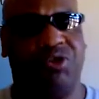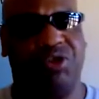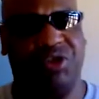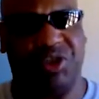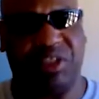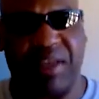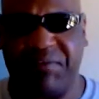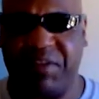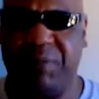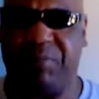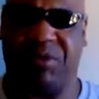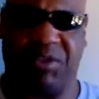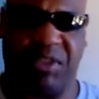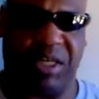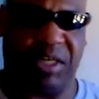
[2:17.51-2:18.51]
to
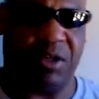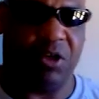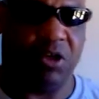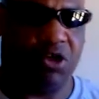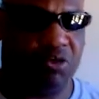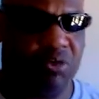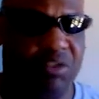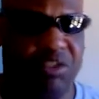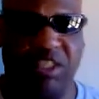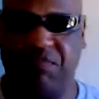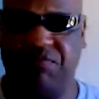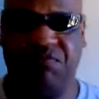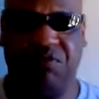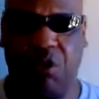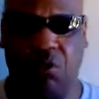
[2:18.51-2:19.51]
70% who receive
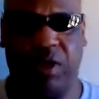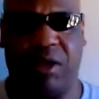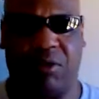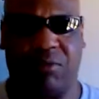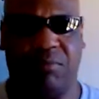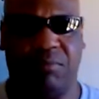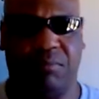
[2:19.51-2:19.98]
no help.